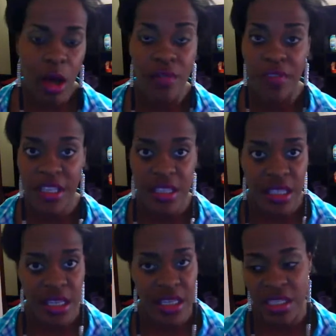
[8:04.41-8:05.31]
all of these
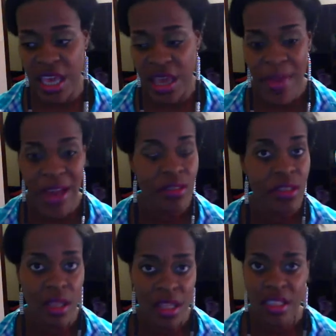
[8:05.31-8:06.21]
things came out
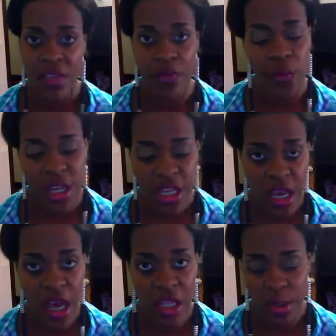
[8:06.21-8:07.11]
to less than
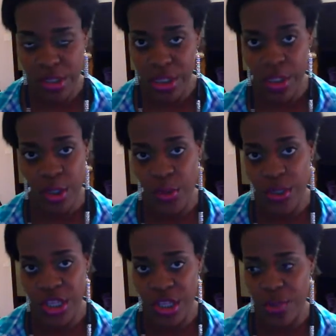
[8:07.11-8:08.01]
$40,
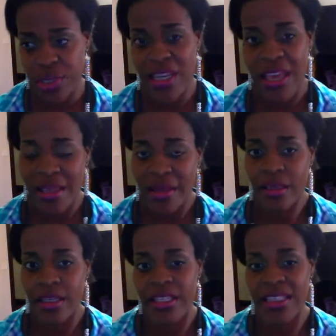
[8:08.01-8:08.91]
including the shipping and
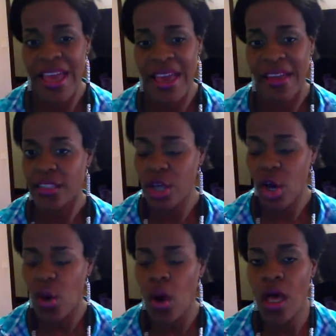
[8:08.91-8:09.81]
handling and tax.
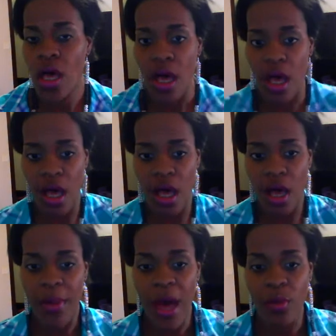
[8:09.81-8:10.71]
So
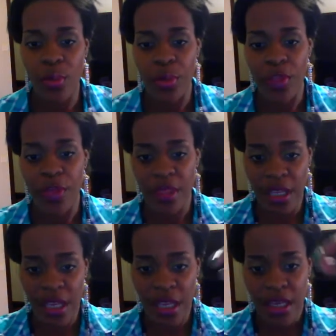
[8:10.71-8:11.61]
um, I will put the
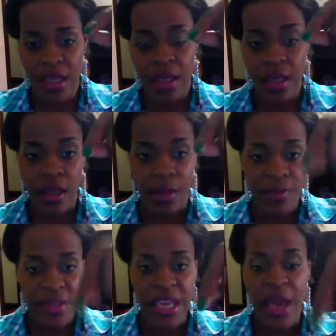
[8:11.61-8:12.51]
link
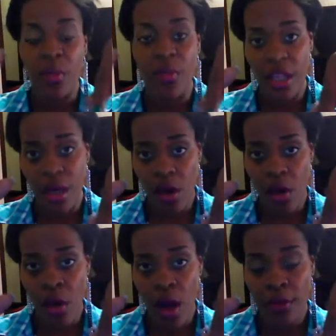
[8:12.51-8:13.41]
um, down
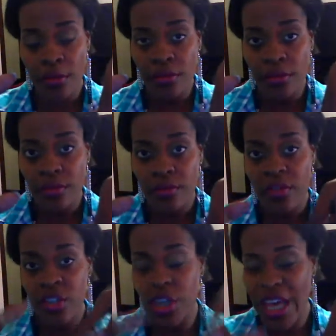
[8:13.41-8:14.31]
below.
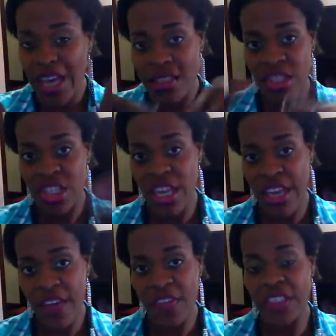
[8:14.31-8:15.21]
You guys can
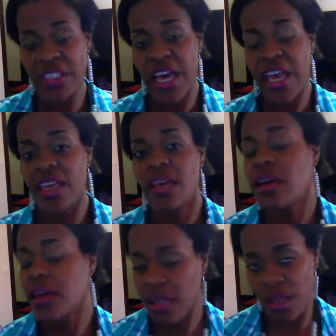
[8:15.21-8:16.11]
check out the site
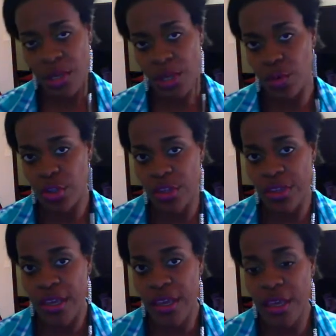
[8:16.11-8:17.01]
and let me know what you
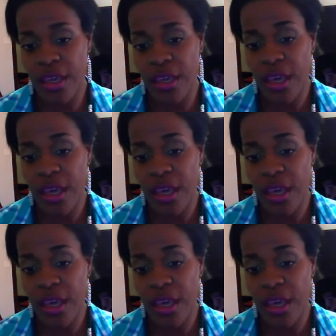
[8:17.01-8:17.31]
think.